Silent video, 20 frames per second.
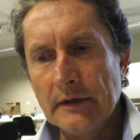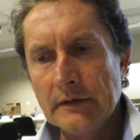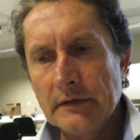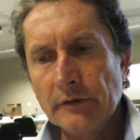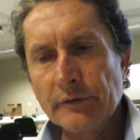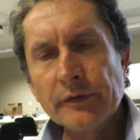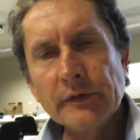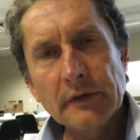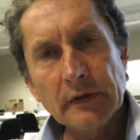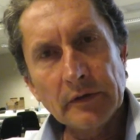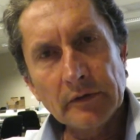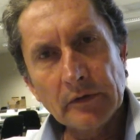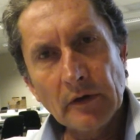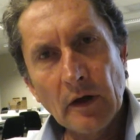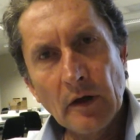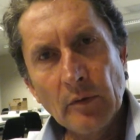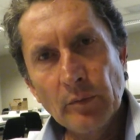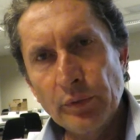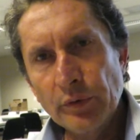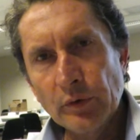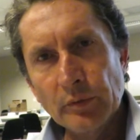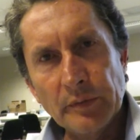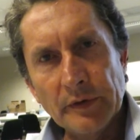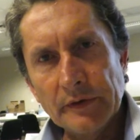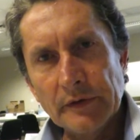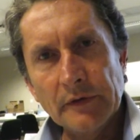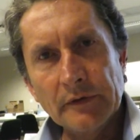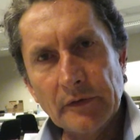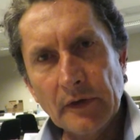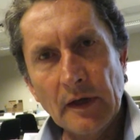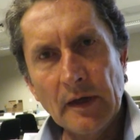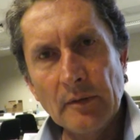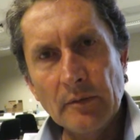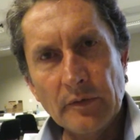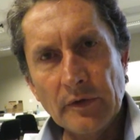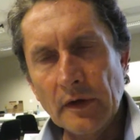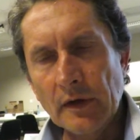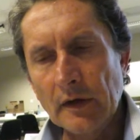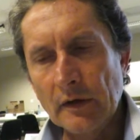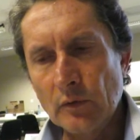Different example, but the same
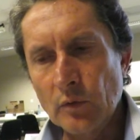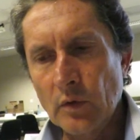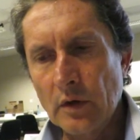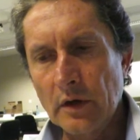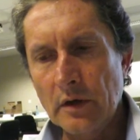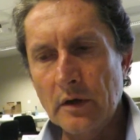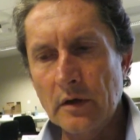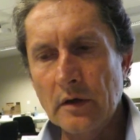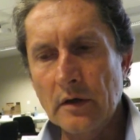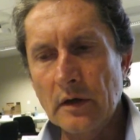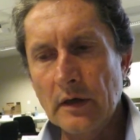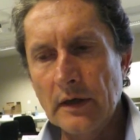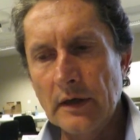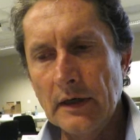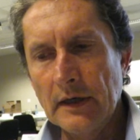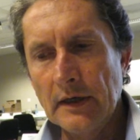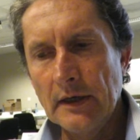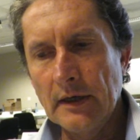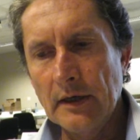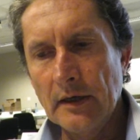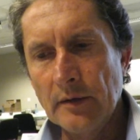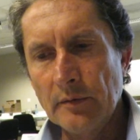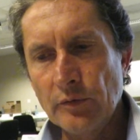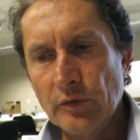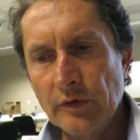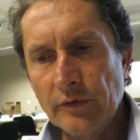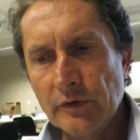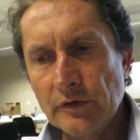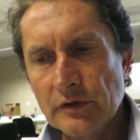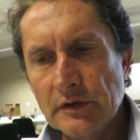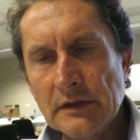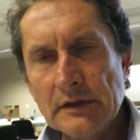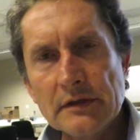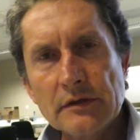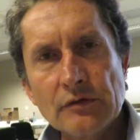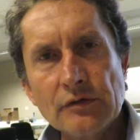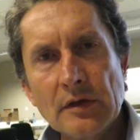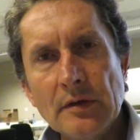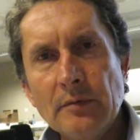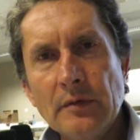thing at work. Refugees
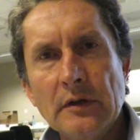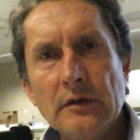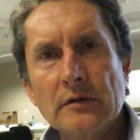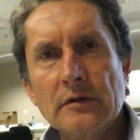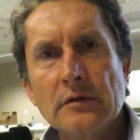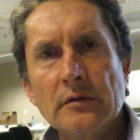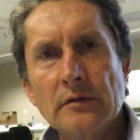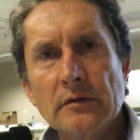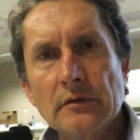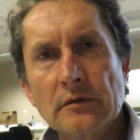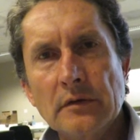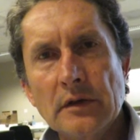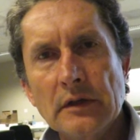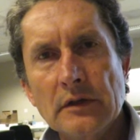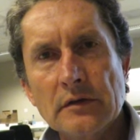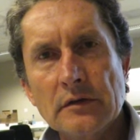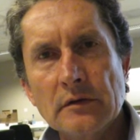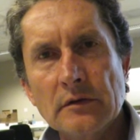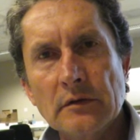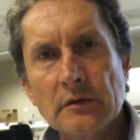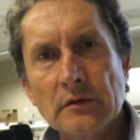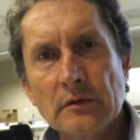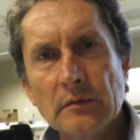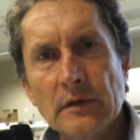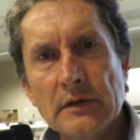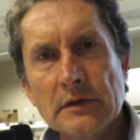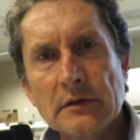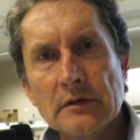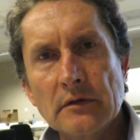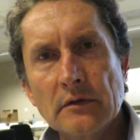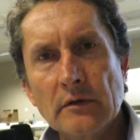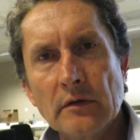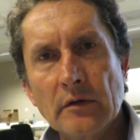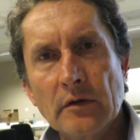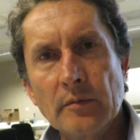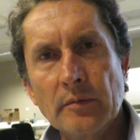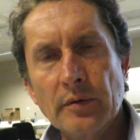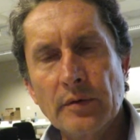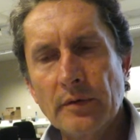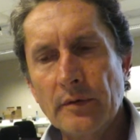stream into Western
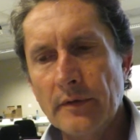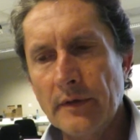Europe.